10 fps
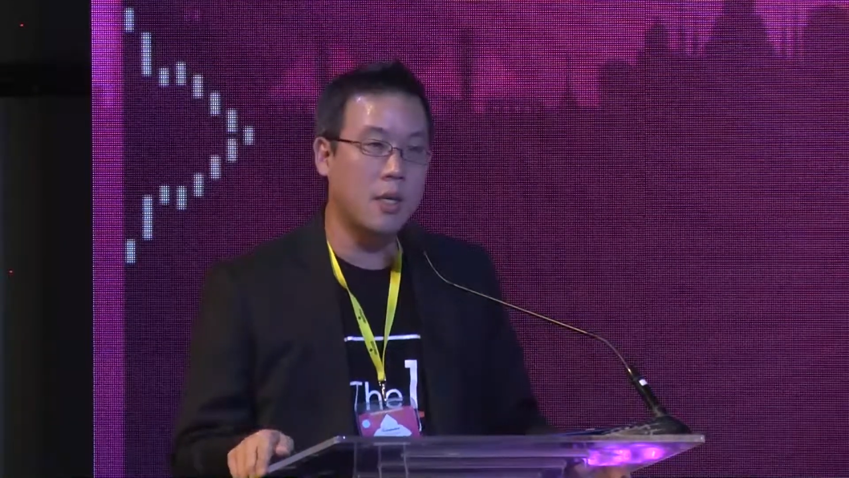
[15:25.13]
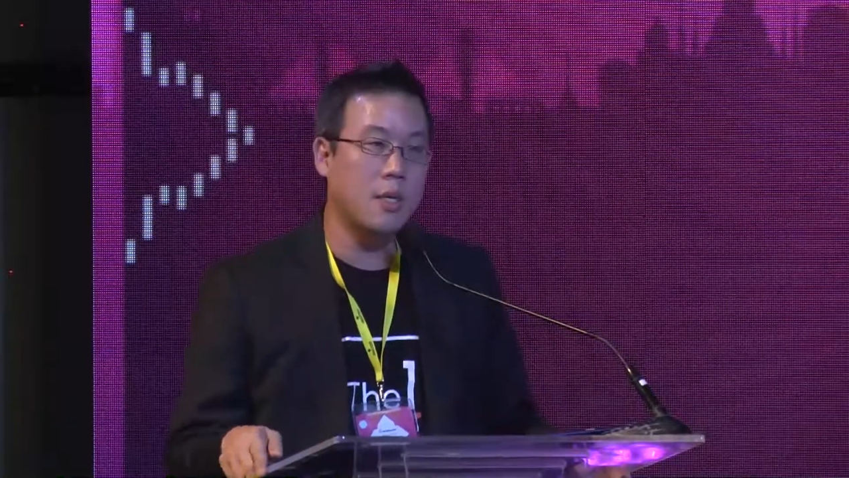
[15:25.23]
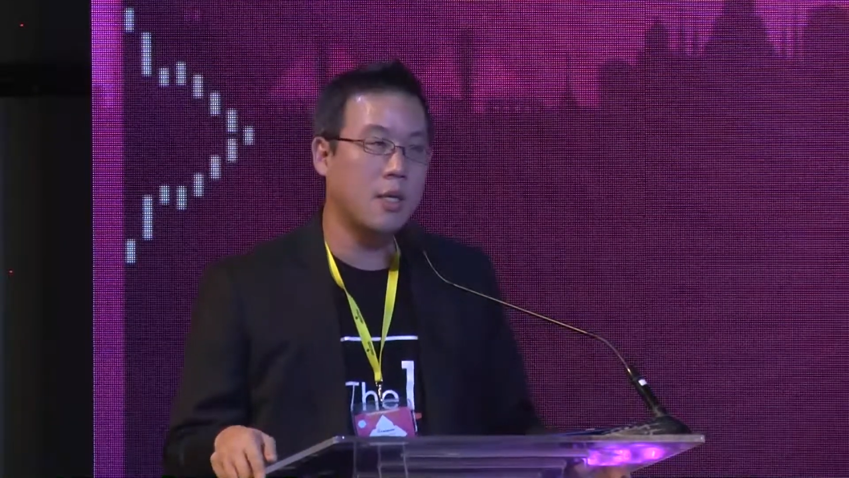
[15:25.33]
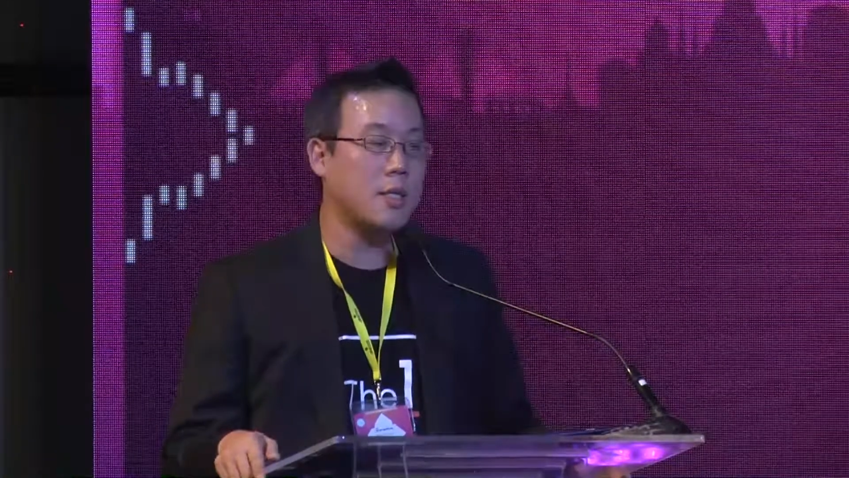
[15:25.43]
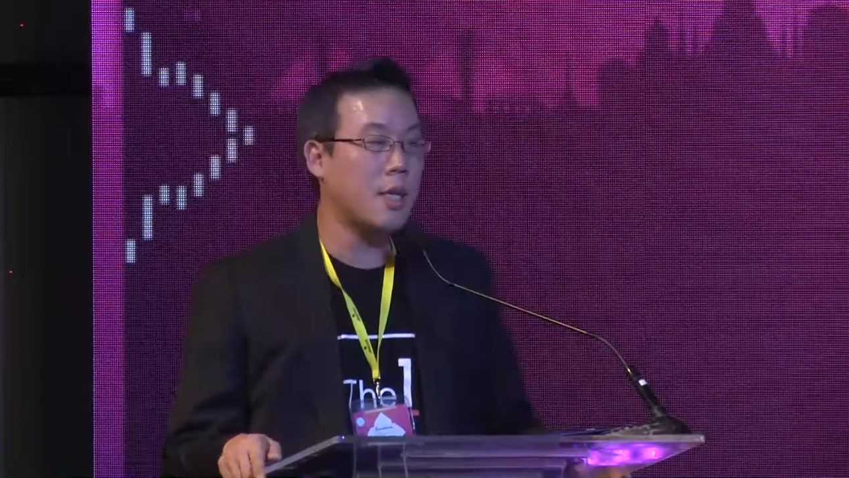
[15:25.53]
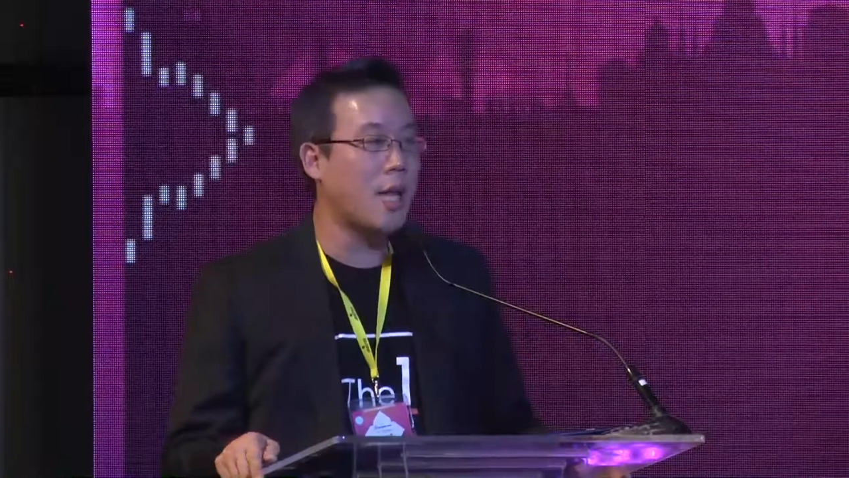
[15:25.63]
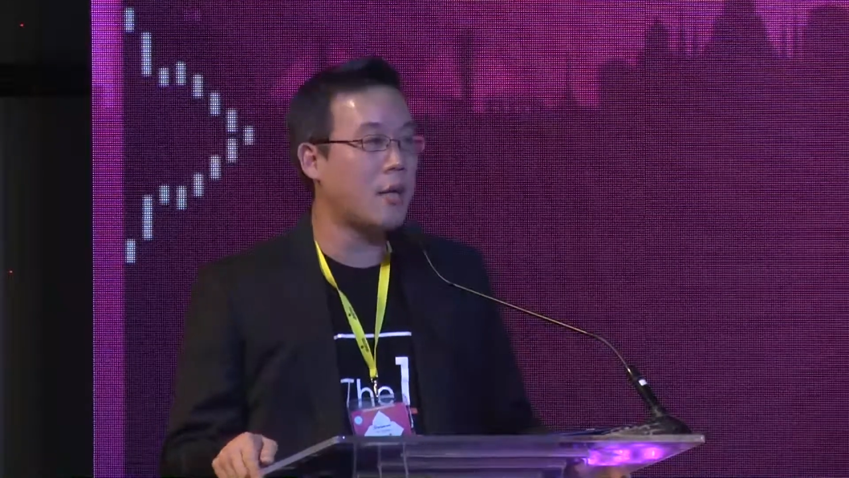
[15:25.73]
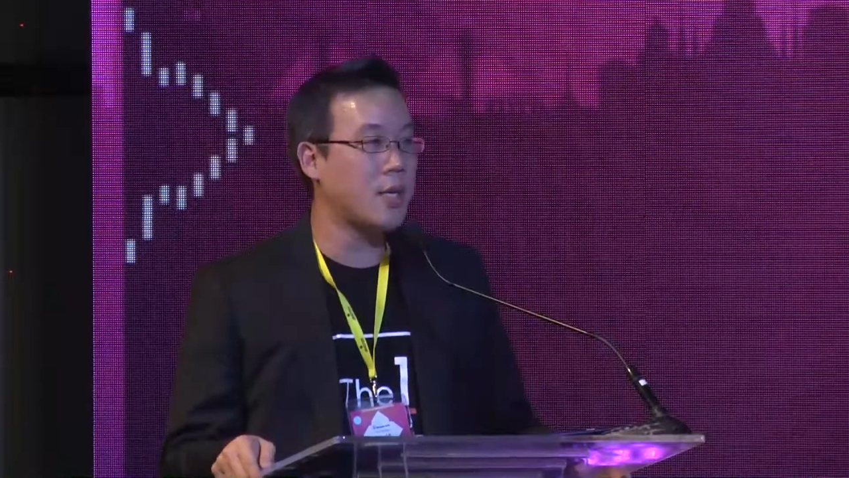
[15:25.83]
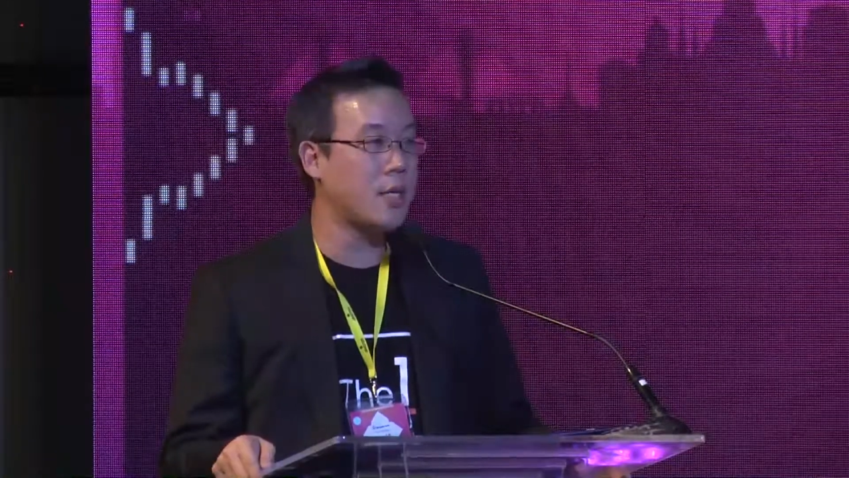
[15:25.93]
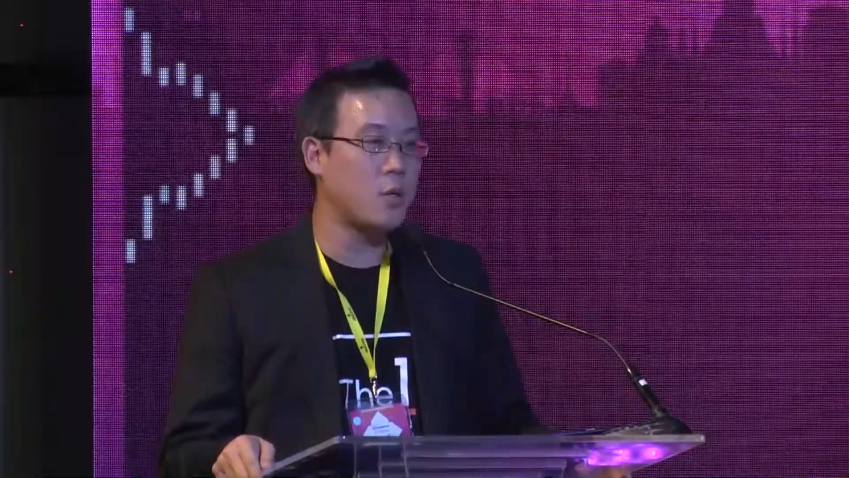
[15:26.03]
This allows
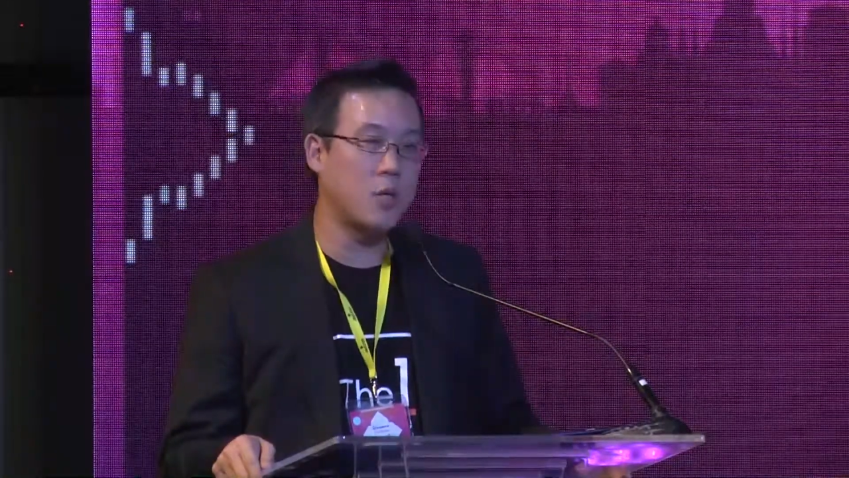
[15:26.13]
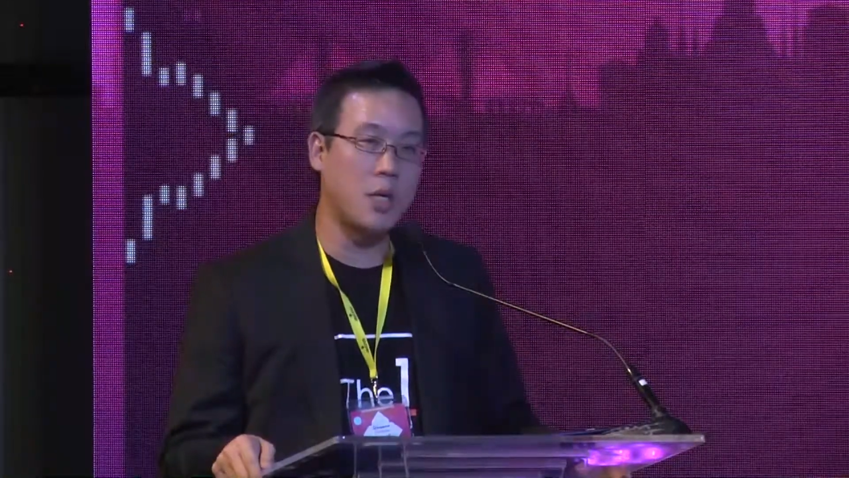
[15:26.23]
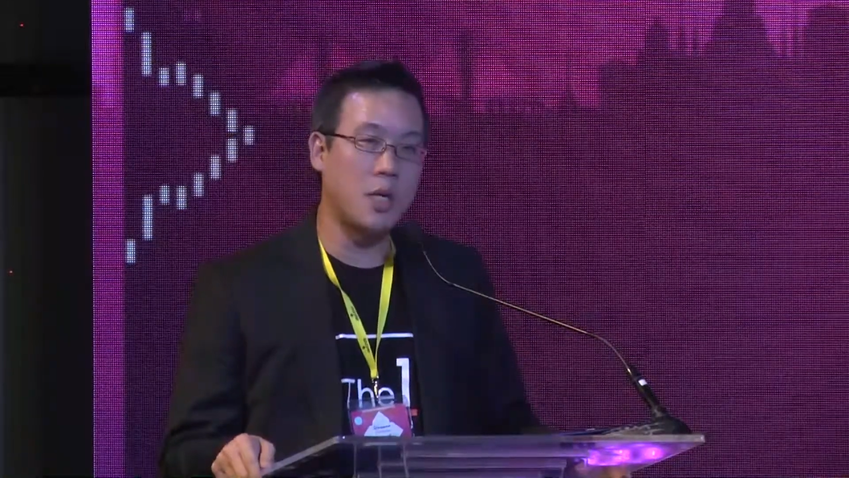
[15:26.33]
us to see